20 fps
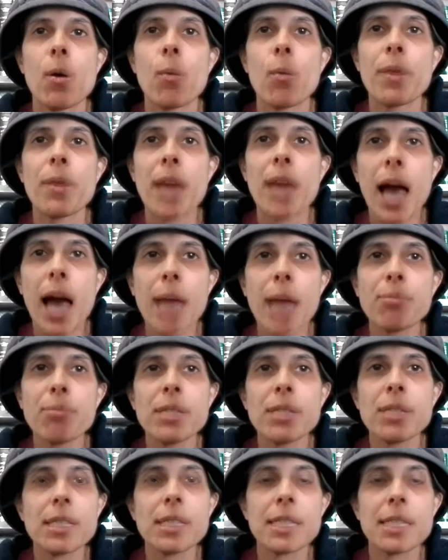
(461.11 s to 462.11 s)
When the high
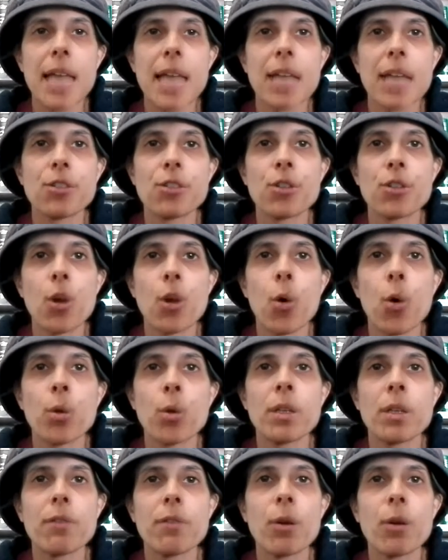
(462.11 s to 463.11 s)
priest is to enter the
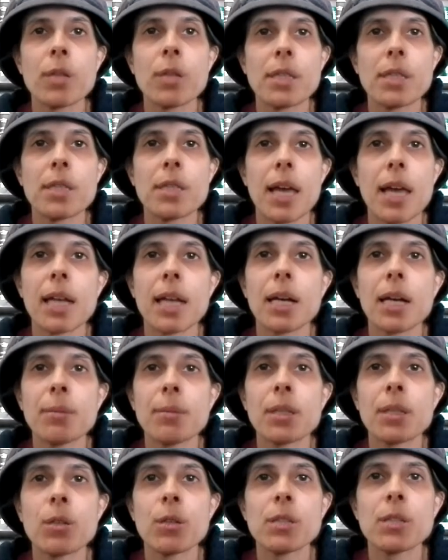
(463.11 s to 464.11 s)
Holy of Holies and
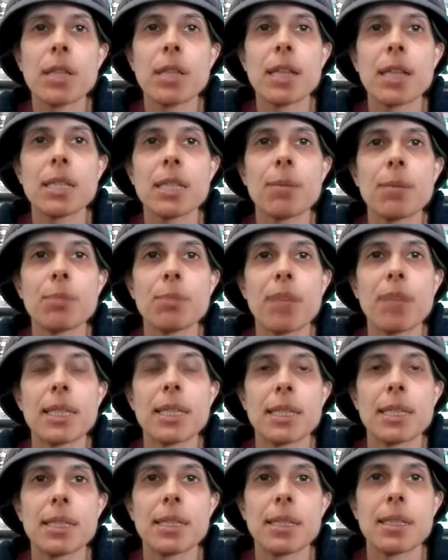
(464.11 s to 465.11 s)
come close to Hashem's
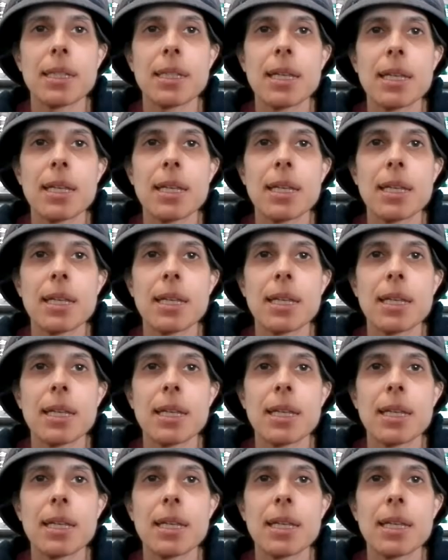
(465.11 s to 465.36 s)
presence,